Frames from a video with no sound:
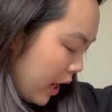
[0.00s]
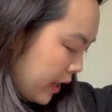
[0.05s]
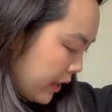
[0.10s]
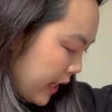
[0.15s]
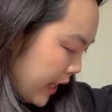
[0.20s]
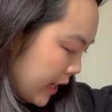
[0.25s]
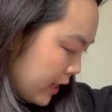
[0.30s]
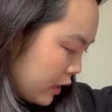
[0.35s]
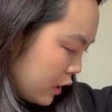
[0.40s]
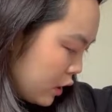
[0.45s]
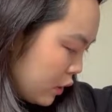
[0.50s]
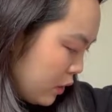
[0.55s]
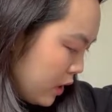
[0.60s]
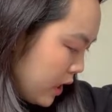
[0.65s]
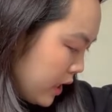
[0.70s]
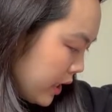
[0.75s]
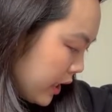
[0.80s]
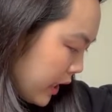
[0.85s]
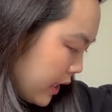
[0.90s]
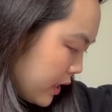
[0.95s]
next to
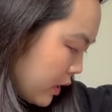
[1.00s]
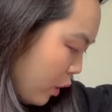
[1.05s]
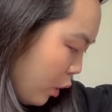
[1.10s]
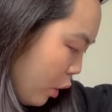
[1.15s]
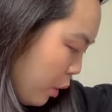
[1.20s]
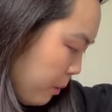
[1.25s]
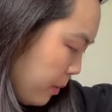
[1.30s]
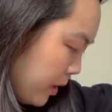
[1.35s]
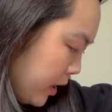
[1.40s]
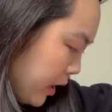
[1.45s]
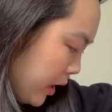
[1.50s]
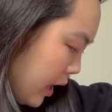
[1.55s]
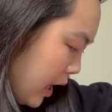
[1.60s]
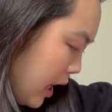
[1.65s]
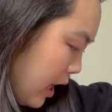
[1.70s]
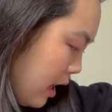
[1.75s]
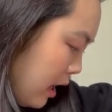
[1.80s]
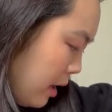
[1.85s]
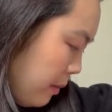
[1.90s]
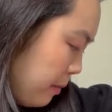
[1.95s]
it. Let's open
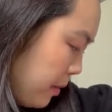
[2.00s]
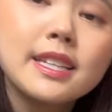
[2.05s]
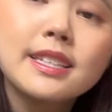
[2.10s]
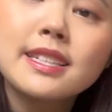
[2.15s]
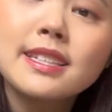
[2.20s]
it up.